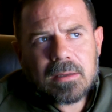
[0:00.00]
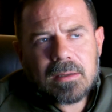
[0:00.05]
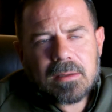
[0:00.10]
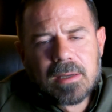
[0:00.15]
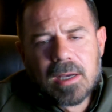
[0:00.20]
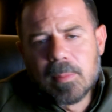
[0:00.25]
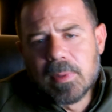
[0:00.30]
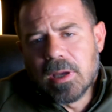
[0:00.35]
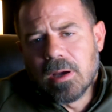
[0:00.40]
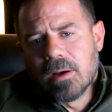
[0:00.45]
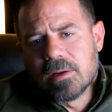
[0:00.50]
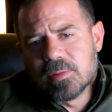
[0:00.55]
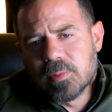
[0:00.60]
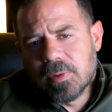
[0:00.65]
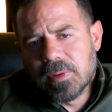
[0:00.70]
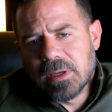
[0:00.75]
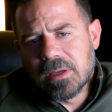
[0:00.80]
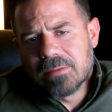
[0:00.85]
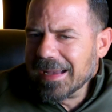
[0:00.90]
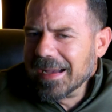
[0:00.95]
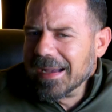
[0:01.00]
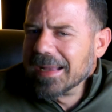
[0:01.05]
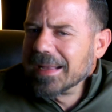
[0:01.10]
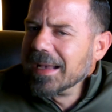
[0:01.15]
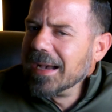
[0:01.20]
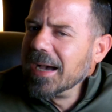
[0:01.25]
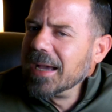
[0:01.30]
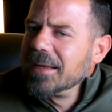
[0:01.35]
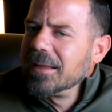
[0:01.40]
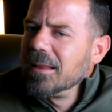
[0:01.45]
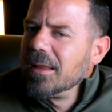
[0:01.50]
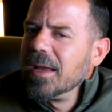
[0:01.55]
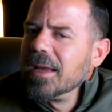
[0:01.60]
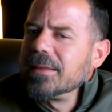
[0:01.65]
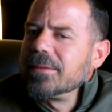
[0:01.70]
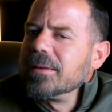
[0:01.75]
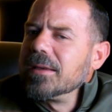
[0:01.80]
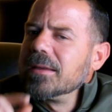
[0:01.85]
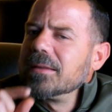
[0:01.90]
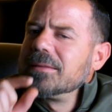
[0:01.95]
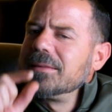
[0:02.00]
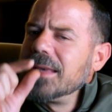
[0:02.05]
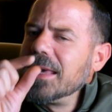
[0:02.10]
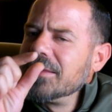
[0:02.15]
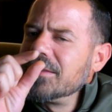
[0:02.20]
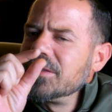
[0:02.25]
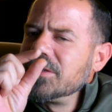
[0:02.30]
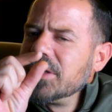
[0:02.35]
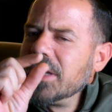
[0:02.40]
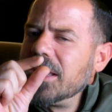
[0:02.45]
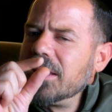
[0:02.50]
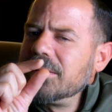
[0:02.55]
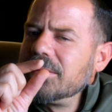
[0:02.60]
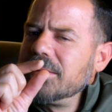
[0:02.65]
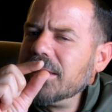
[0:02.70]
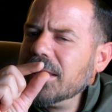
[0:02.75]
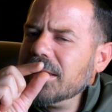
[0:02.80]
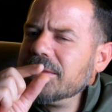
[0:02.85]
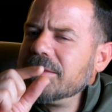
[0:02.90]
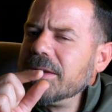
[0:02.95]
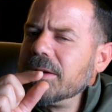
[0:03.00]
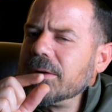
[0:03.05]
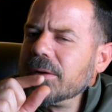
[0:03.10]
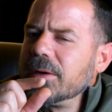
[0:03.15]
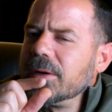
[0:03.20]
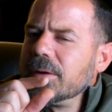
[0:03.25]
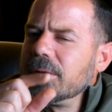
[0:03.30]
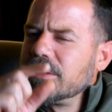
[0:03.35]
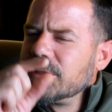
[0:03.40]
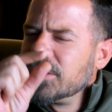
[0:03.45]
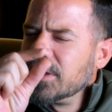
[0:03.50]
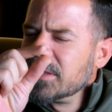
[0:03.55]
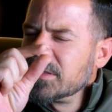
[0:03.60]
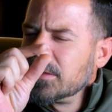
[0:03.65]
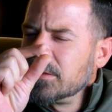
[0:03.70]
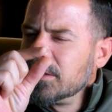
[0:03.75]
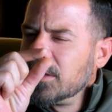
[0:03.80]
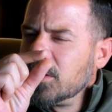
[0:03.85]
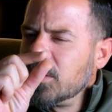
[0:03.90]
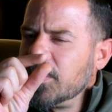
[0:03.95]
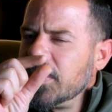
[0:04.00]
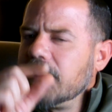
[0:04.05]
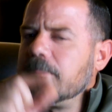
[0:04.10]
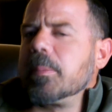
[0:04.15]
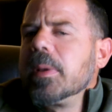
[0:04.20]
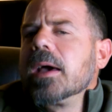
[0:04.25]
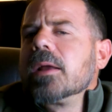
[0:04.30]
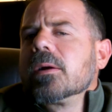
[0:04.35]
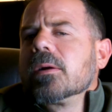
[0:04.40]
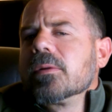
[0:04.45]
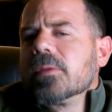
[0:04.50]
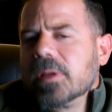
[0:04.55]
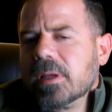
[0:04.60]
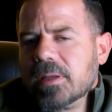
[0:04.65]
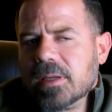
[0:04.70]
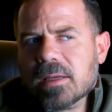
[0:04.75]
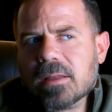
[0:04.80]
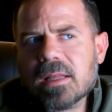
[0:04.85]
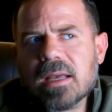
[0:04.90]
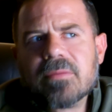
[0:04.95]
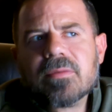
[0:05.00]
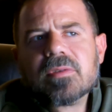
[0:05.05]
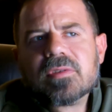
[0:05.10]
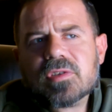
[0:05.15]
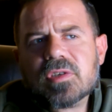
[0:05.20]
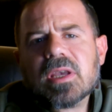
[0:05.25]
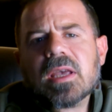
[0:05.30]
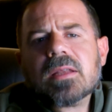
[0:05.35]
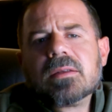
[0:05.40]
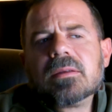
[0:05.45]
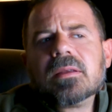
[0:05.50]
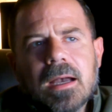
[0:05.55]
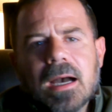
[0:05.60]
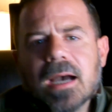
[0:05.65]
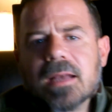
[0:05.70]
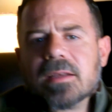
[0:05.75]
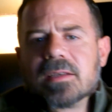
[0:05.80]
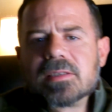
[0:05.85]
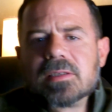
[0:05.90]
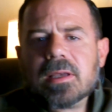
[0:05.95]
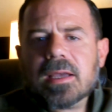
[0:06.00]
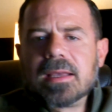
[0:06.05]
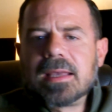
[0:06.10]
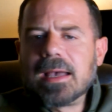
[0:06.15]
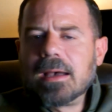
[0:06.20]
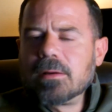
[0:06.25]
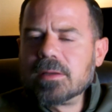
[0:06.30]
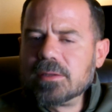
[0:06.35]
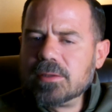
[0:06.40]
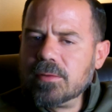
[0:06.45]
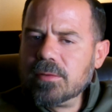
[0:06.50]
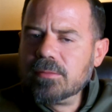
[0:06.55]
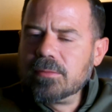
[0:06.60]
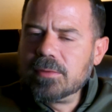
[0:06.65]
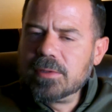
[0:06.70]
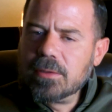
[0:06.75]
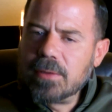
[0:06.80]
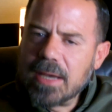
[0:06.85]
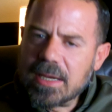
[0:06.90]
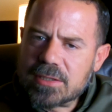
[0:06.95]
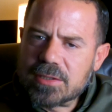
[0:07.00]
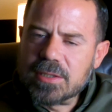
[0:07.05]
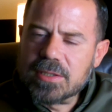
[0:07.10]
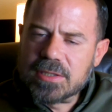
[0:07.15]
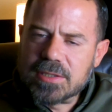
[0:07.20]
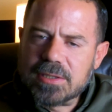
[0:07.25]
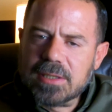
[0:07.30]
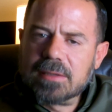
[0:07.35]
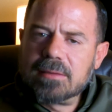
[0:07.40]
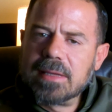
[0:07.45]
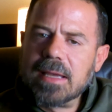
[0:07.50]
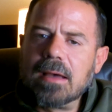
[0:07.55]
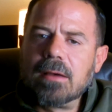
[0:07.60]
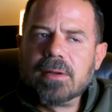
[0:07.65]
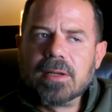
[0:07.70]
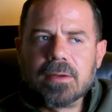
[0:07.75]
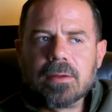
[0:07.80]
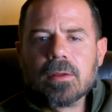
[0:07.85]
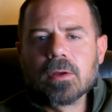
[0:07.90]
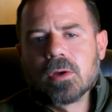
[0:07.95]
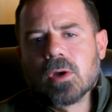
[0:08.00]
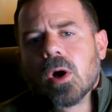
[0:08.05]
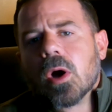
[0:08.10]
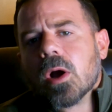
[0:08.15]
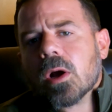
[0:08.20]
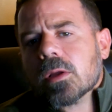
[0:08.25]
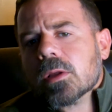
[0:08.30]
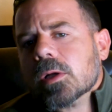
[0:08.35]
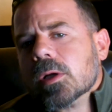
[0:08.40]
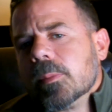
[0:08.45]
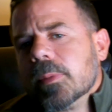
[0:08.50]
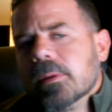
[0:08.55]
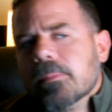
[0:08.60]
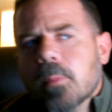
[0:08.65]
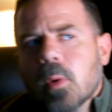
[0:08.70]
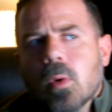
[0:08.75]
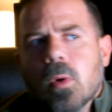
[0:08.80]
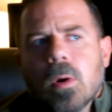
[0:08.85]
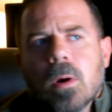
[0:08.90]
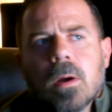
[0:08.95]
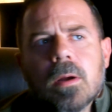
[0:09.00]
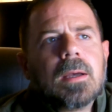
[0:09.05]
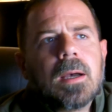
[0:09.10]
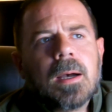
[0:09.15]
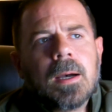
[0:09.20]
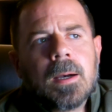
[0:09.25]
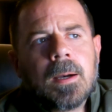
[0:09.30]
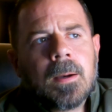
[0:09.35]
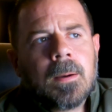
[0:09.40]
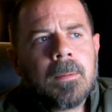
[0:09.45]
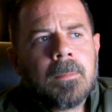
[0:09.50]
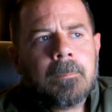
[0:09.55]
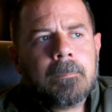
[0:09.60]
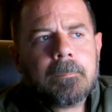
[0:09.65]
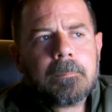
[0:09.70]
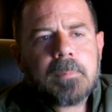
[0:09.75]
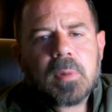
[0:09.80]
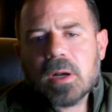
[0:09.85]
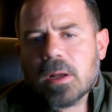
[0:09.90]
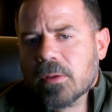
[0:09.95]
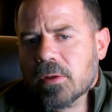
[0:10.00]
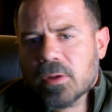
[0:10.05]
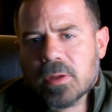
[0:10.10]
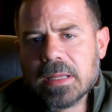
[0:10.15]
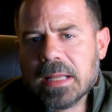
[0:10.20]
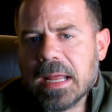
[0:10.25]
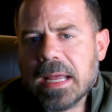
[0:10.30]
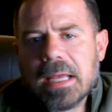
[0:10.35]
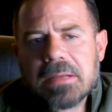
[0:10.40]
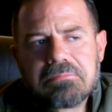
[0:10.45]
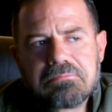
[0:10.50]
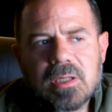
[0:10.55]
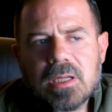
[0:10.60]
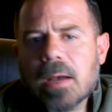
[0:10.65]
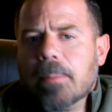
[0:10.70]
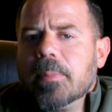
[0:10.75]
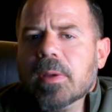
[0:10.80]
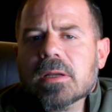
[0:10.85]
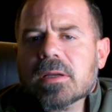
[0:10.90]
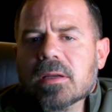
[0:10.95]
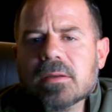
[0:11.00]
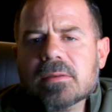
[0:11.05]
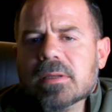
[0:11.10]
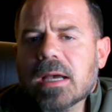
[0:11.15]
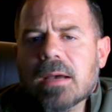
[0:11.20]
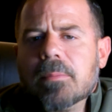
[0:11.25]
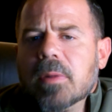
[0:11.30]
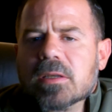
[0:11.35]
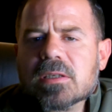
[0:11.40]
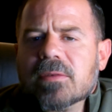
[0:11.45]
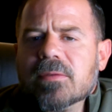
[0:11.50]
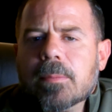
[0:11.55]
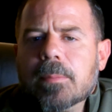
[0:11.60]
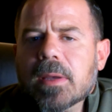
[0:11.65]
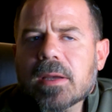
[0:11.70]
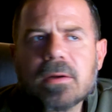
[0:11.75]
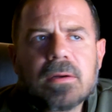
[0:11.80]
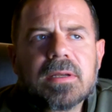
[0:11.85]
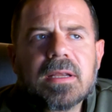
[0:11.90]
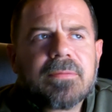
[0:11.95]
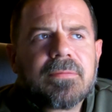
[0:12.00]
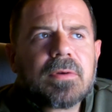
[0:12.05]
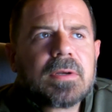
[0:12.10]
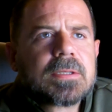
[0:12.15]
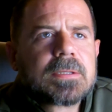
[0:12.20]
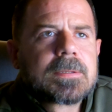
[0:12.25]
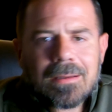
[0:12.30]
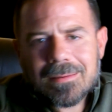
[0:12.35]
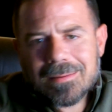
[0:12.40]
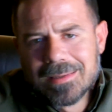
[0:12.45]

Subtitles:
I'll be honest with you, I kind of like the 10th gen interior just a little bit better than the 11th gen. I just like how you actually sit down into the car a little bit more. But other than that, not much of a bigger difference.